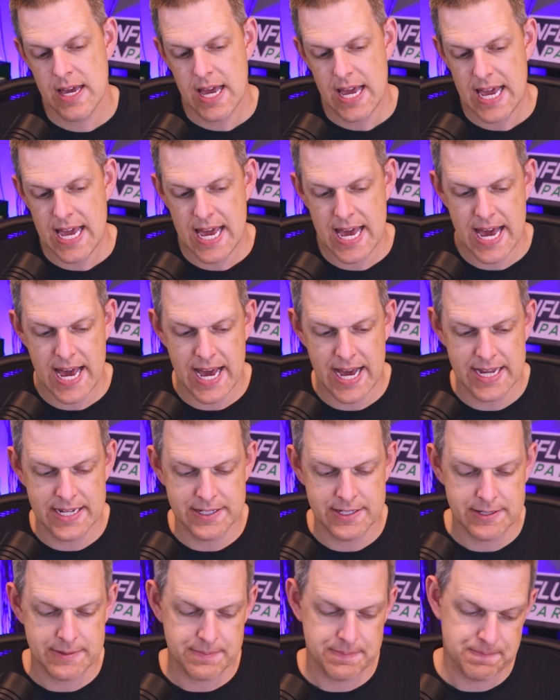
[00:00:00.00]

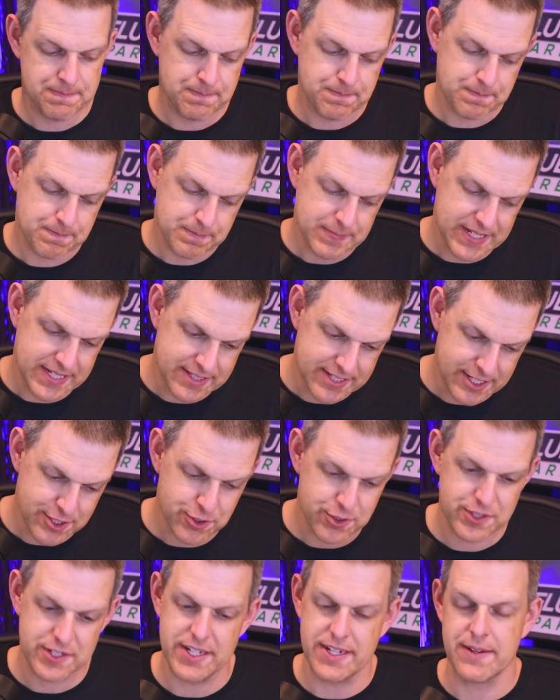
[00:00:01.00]
And it's
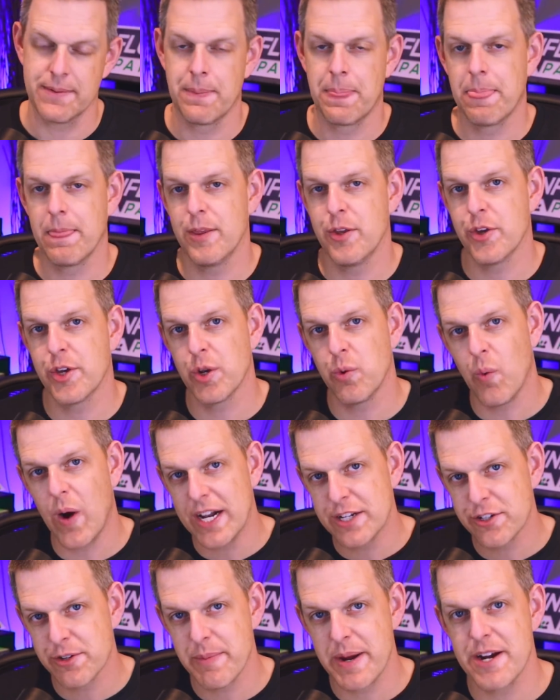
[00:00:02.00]
interesting. You can
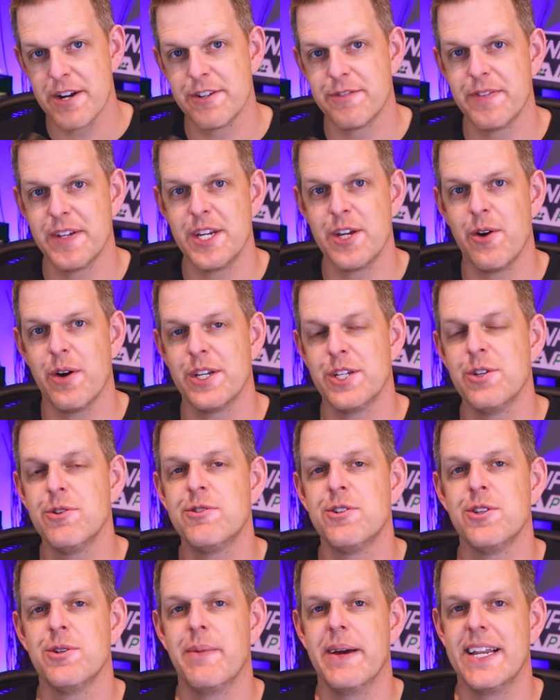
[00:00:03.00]
watch her marriage video on
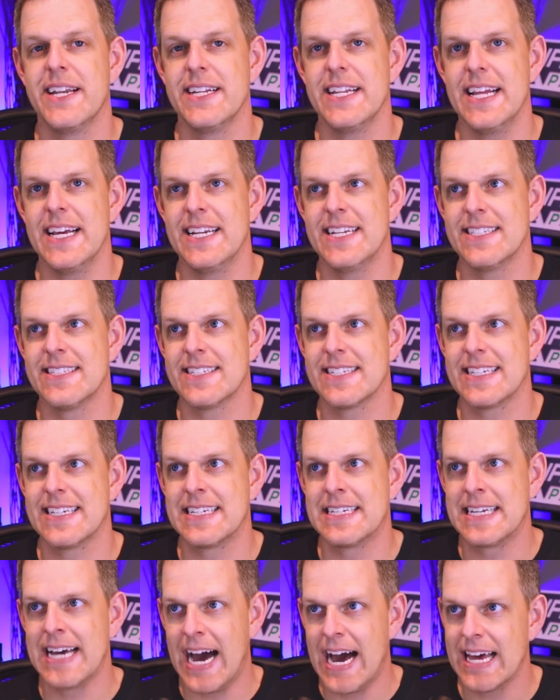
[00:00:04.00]
YouTube and it's
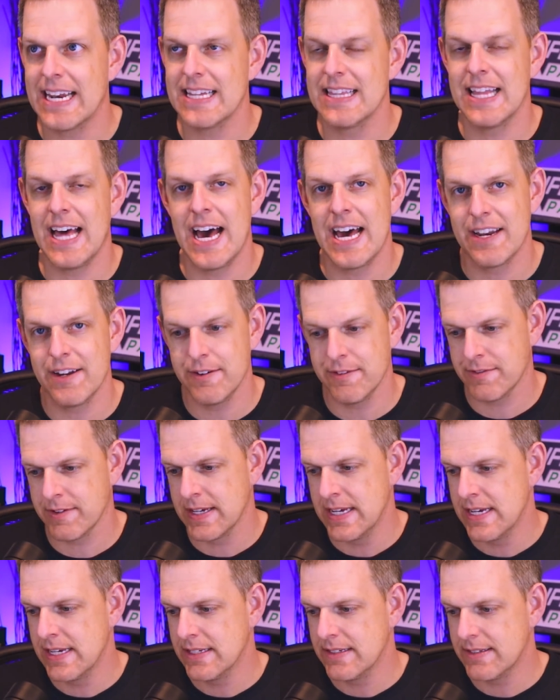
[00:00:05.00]
got a lot of
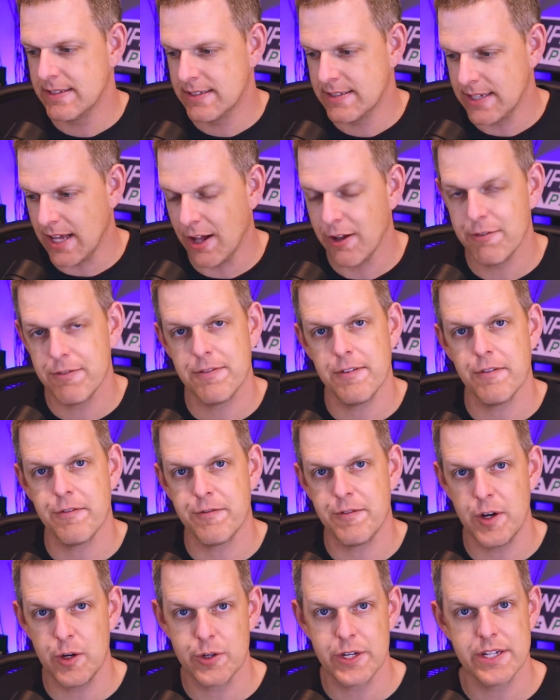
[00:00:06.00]

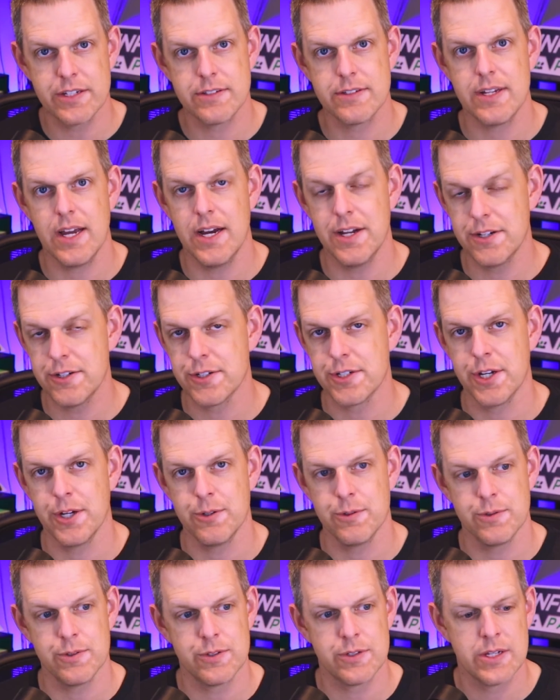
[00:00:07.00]
self-focused
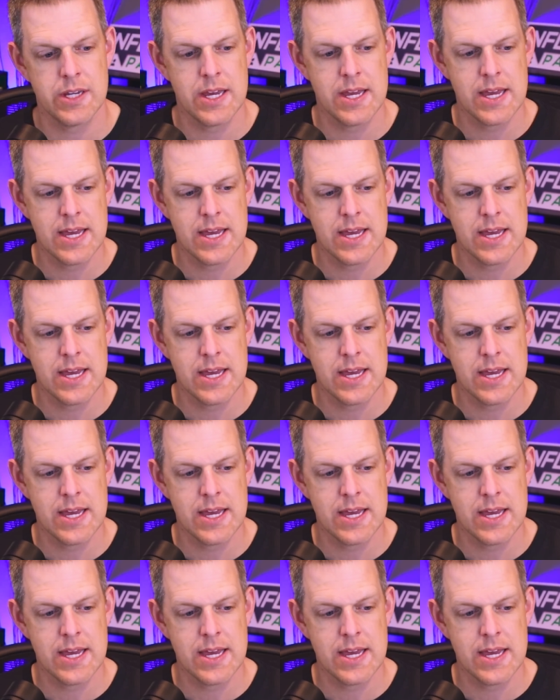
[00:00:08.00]
undertones.